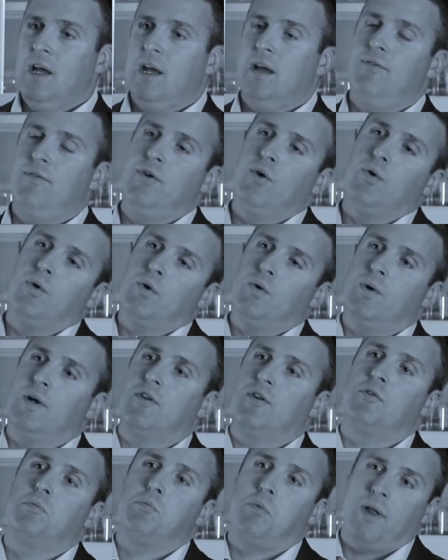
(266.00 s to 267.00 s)
If you were to
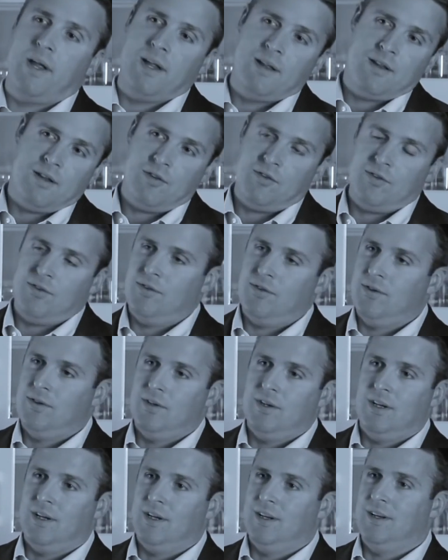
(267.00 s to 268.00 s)
explain this
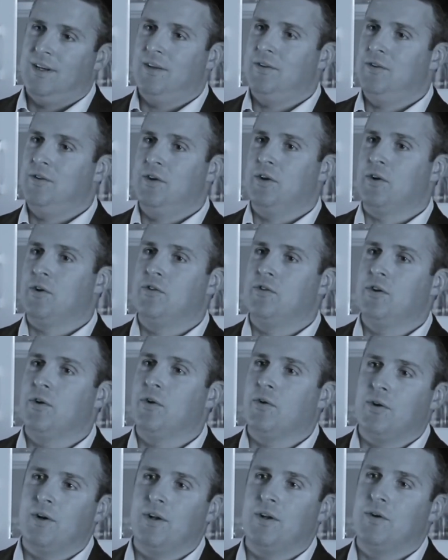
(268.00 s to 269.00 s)
to your
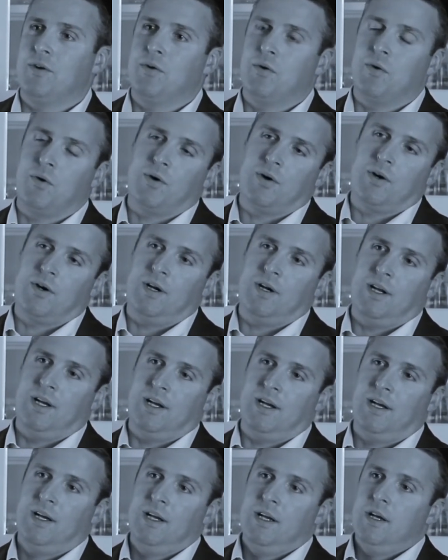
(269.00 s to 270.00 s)
children
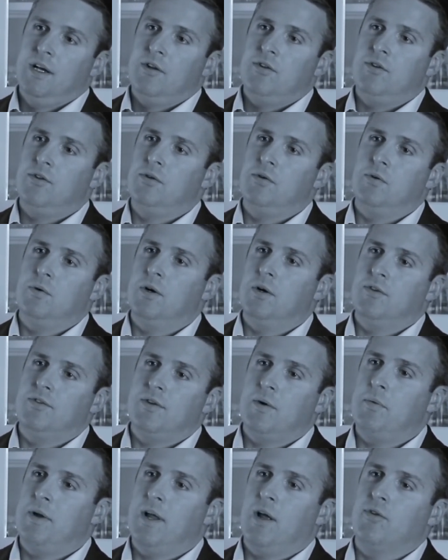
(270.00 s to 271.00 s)
or to
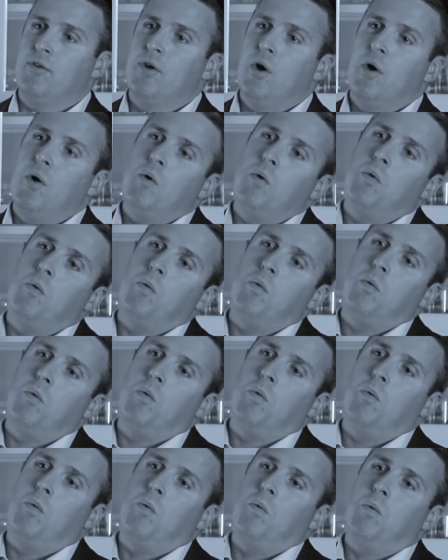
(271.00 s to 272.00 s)
somebody else,
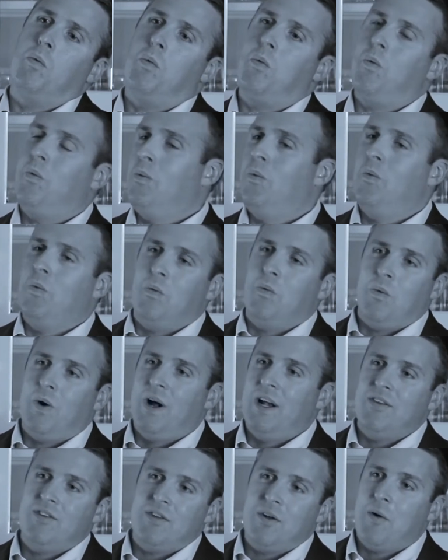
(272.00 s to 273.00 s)
well,
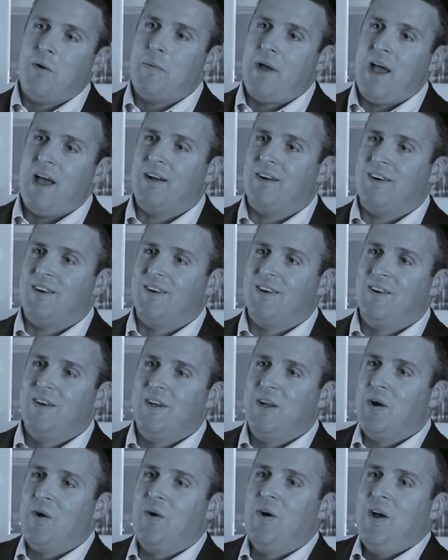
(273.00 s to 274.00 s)
why does it all matter?
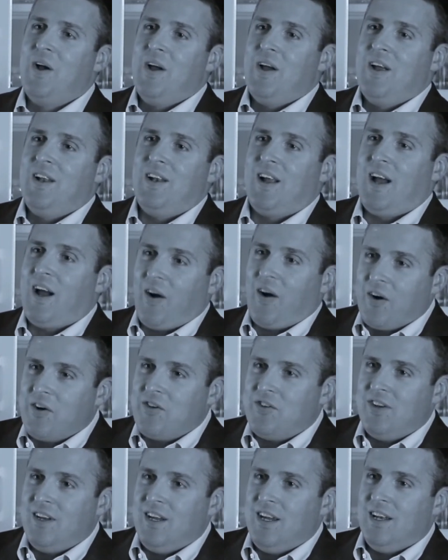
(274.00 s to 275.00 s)

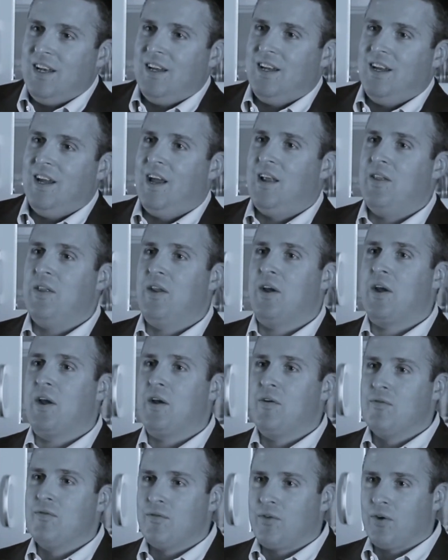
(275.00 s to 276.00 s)
Arginine and the
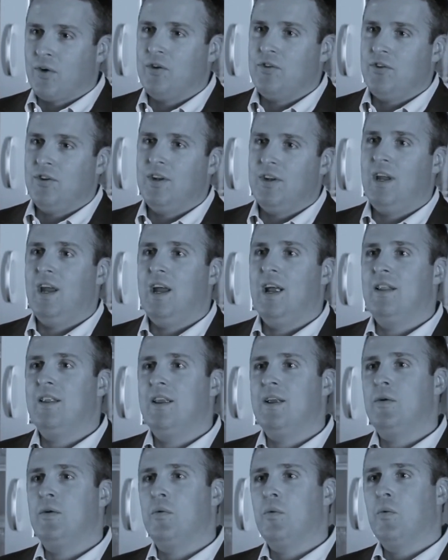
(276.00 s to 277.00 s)
conversion, and
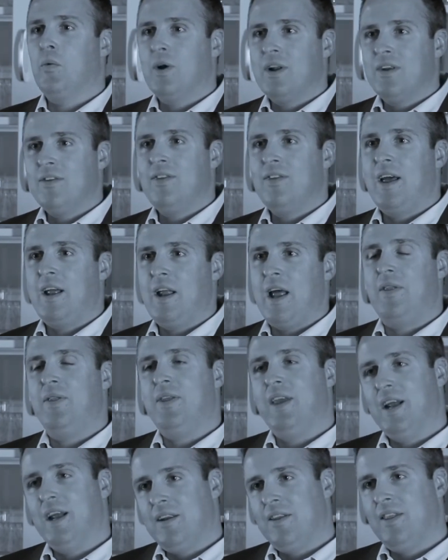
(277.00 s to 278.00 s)
then what is that, at
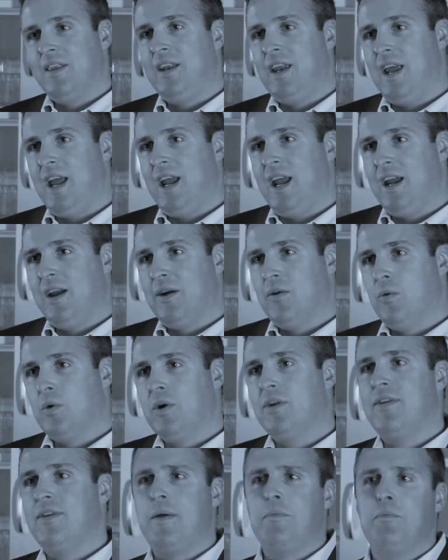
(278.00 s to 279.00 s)
the end of the day, what
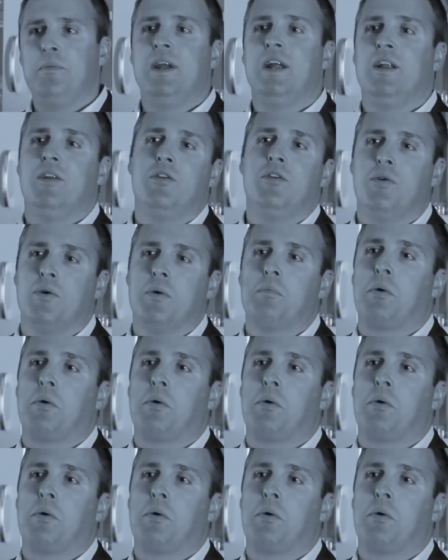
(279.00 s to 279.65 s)
does that mean to a